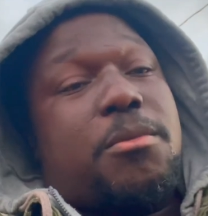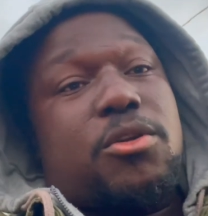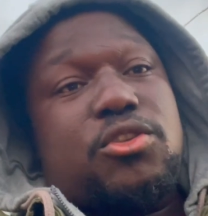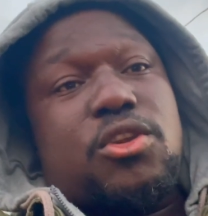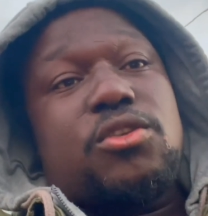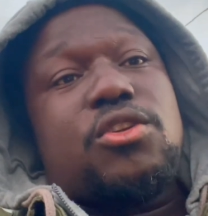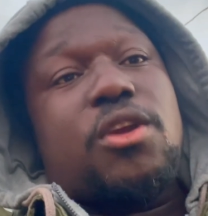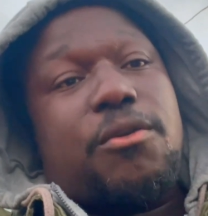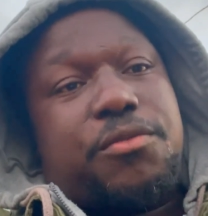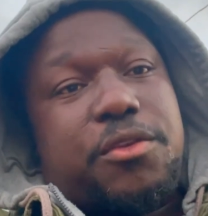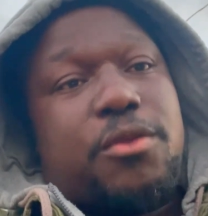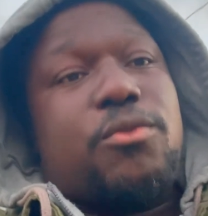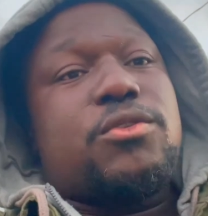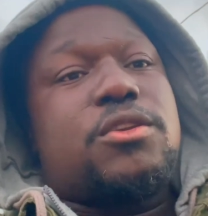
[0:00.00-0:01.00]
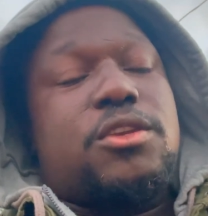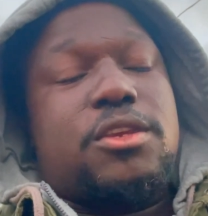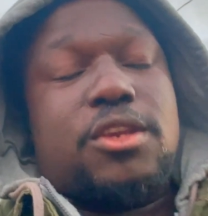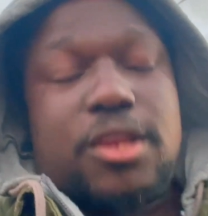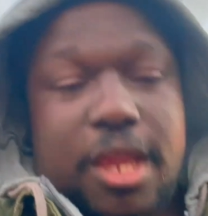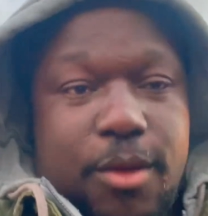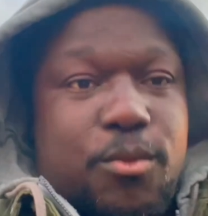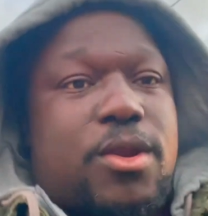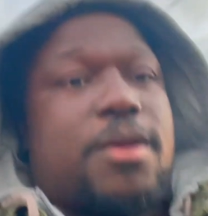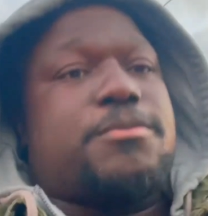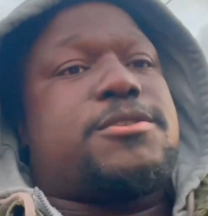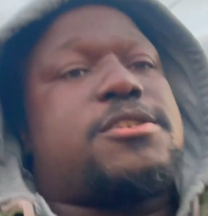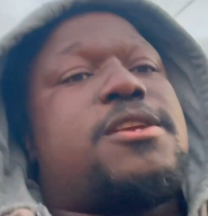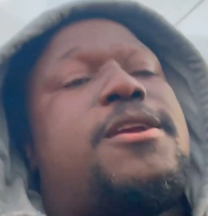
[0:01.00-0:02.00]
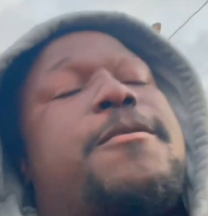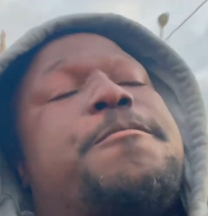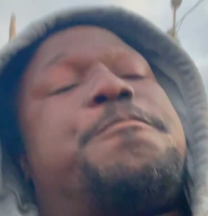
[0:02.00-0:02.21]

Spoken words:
But you get what I'm saying.